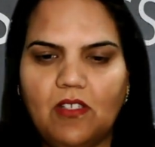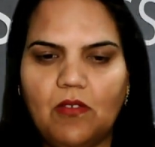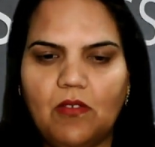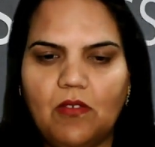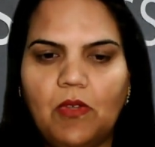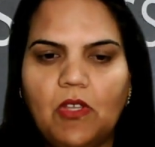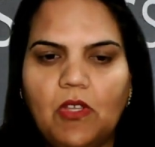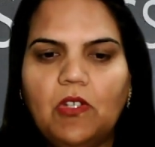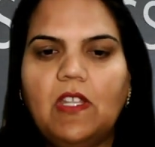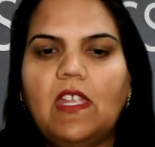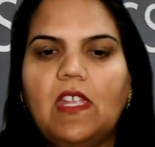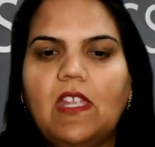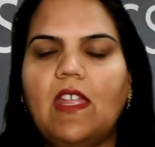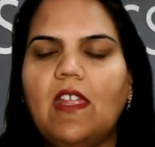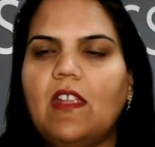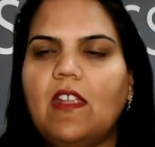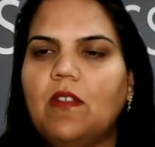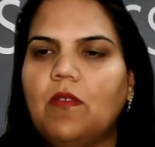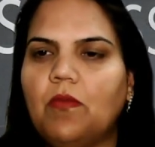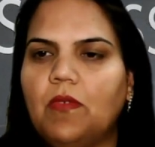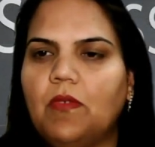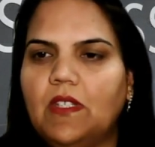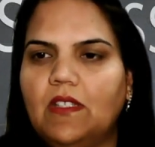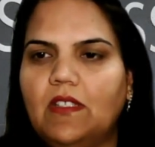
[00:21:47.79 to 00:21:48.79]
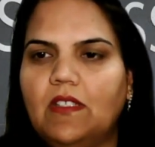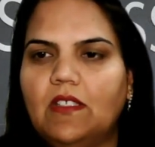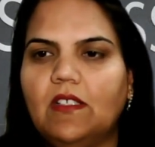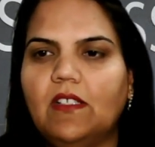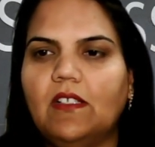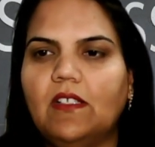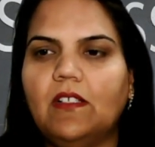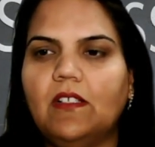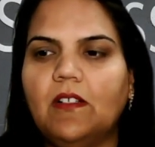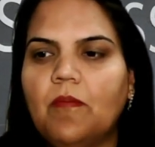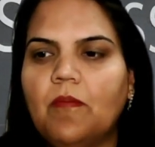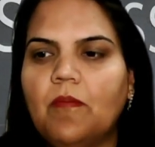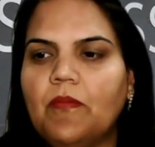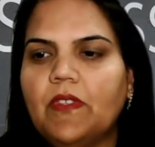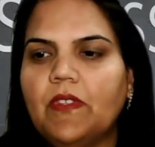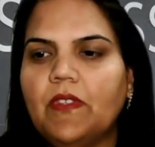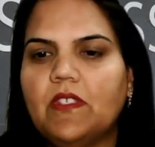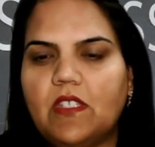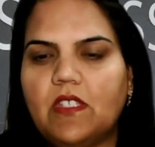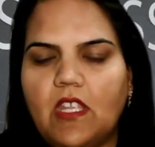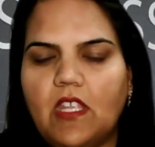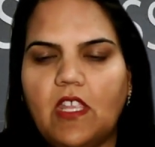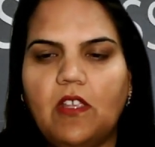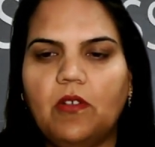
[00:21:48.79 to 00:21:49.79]
communicate with the
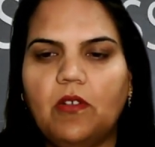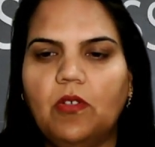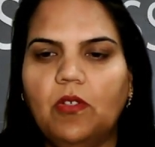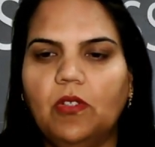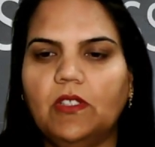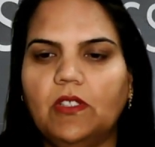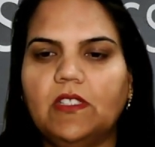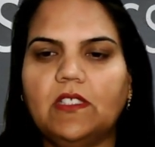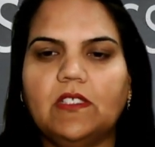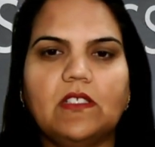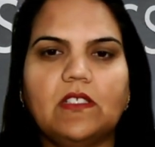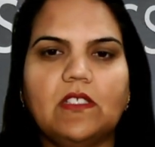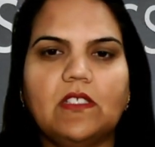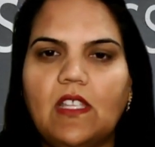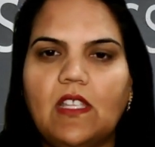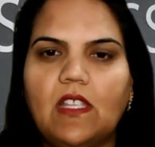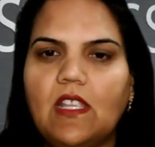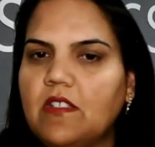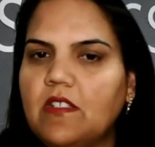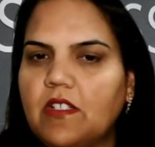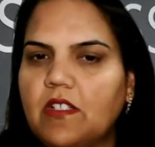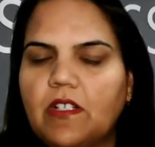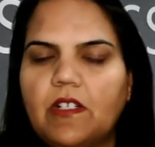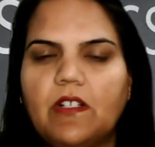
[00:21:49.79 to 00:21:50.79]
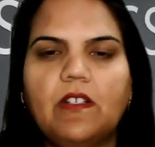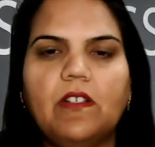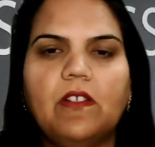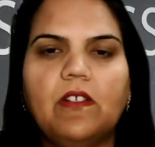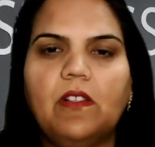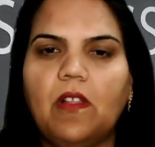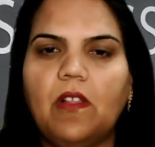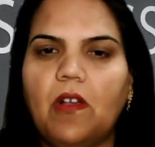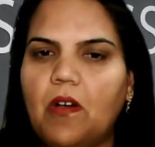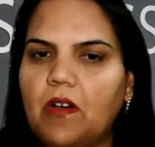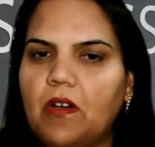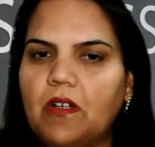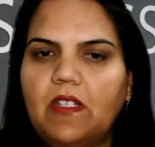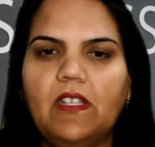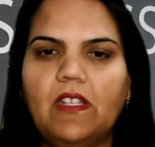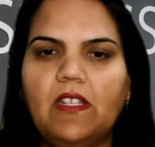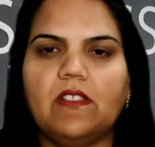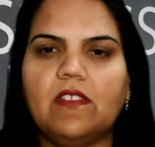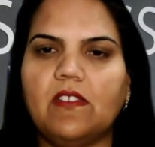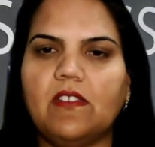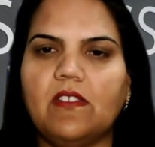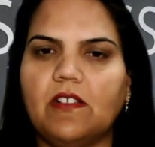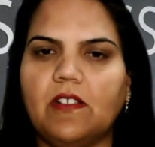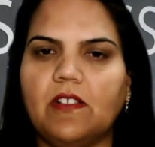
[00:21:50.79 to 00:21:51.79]
stakeholders, internal or
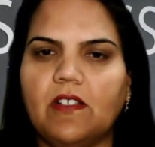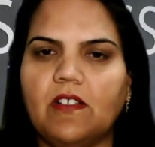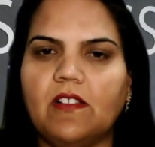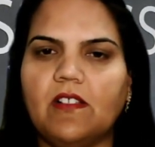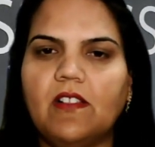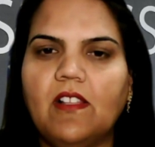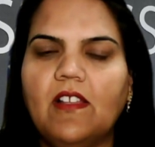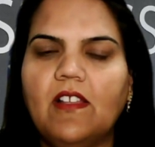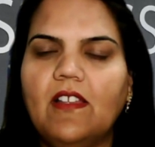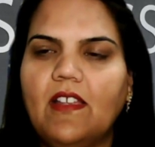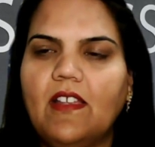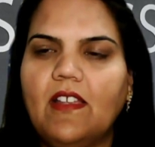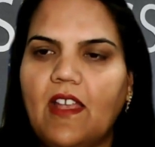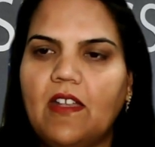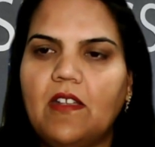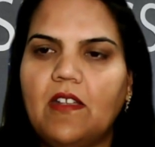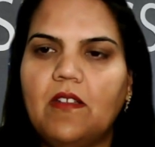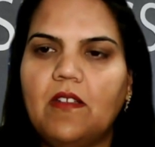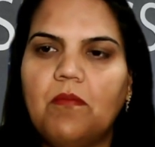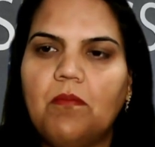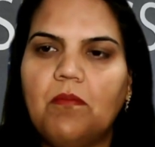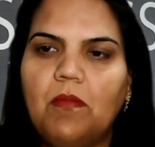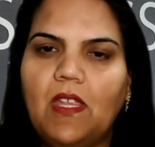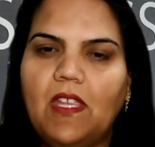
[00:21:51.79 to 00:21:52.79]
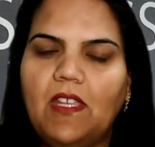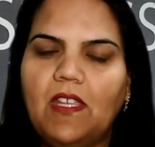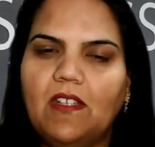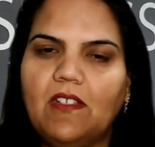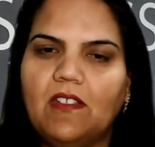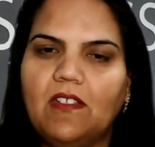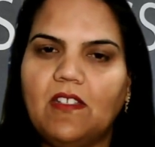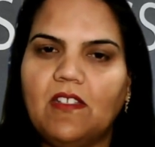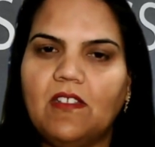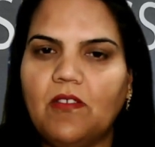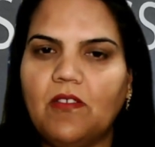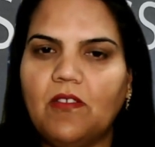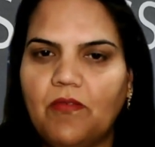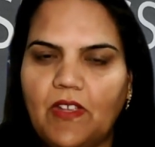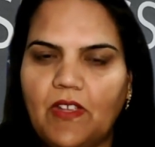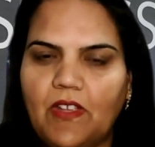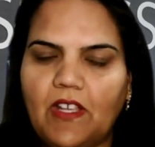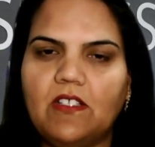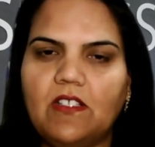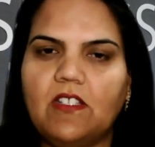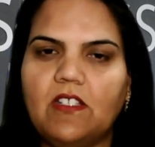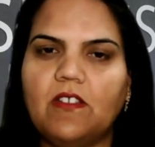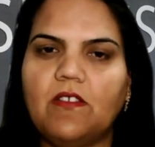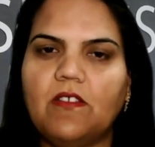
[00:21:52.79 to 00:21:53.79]
external, and make it an
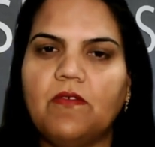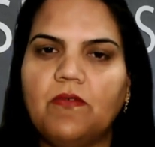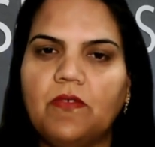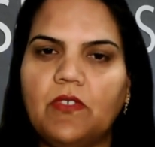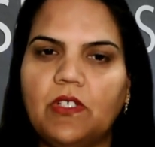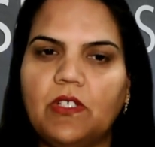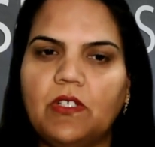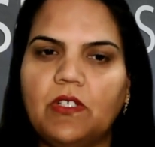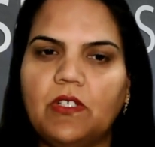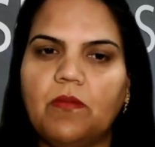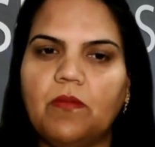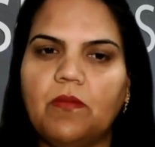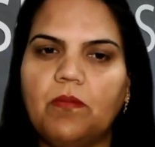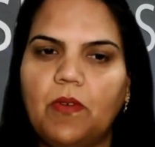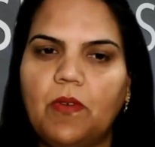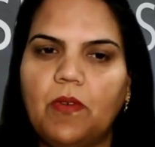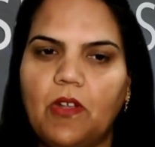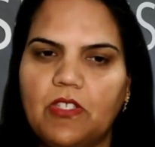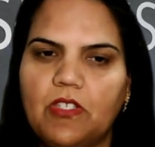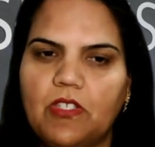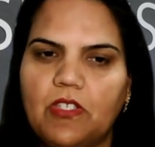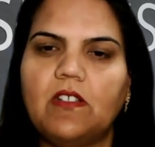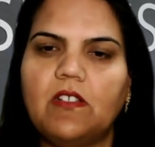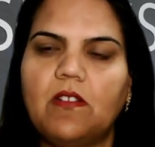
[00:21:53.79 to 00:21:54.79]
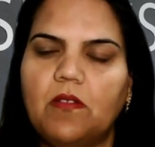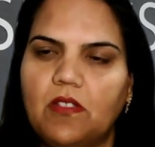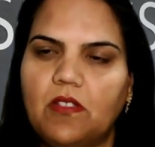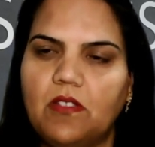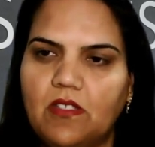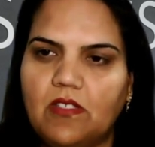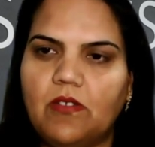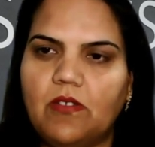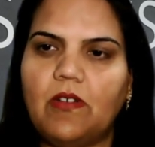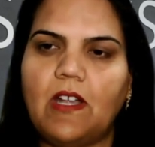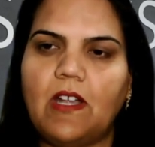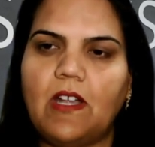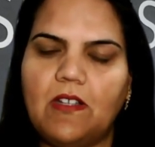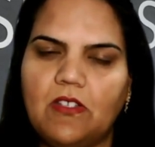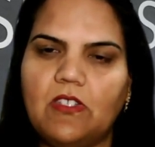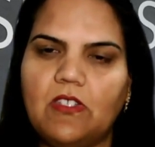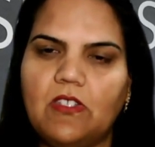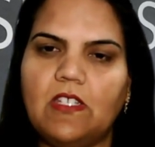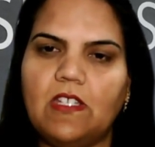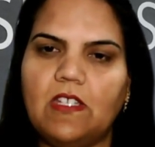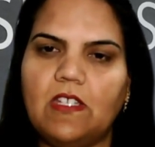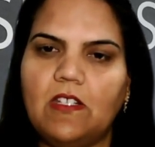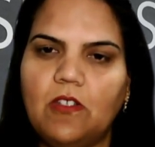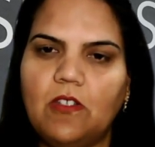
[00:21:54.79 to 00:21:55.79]
effective uh, project
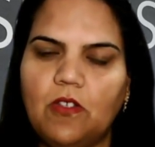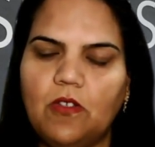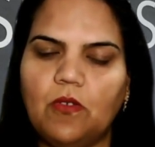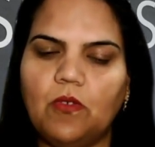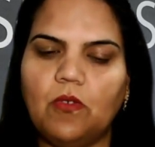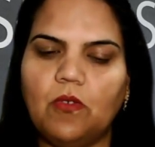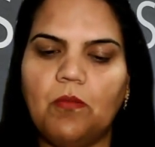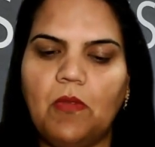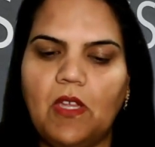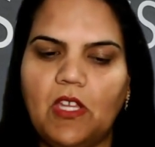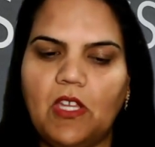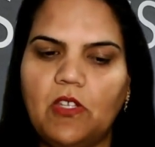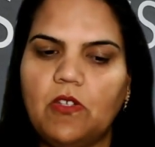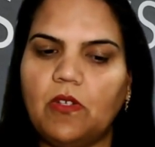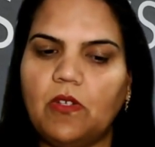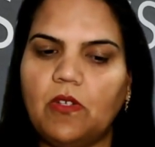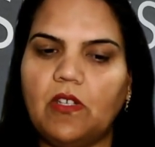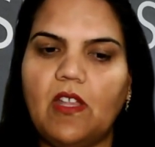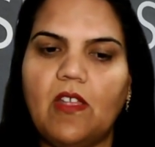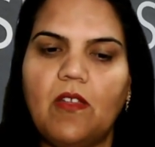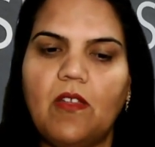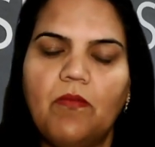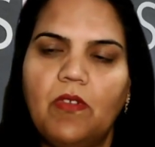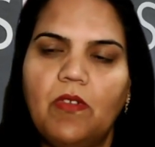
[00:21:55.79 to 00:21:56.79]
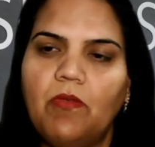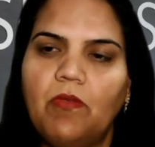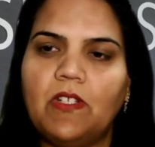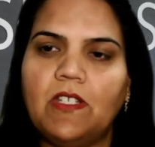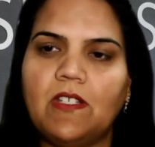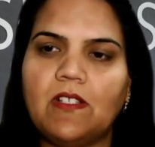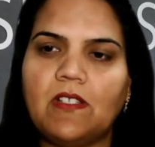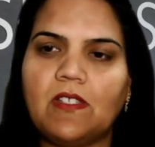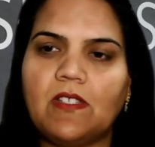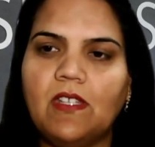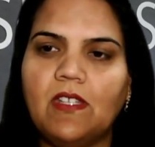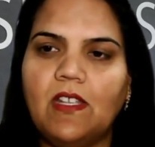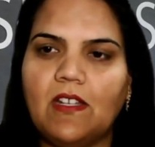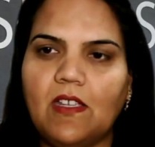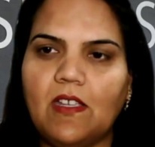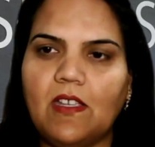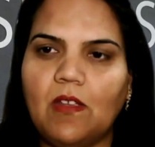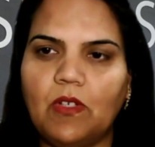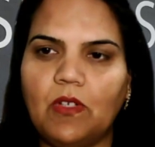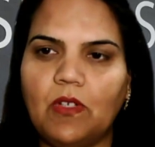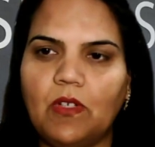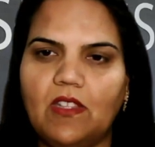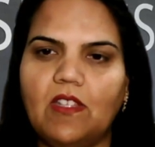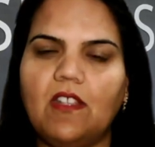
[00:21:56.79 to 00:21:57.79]
strategy to make sure everyone is
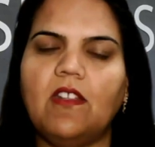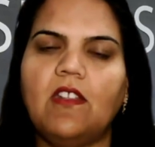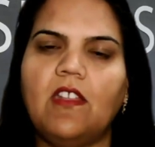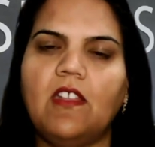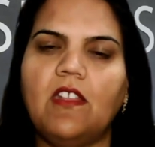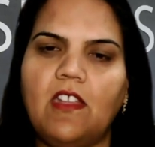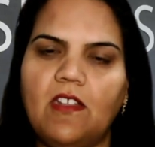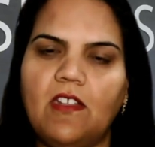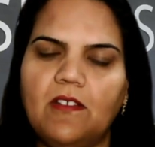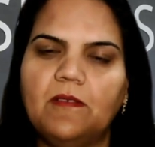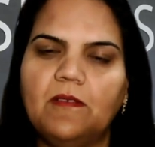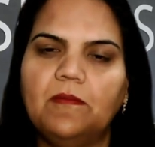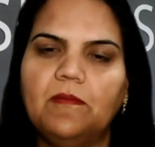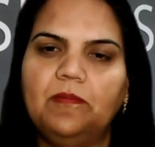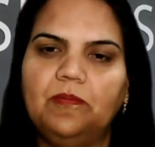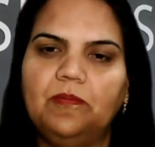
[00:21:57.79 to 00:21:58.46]
getting what they need.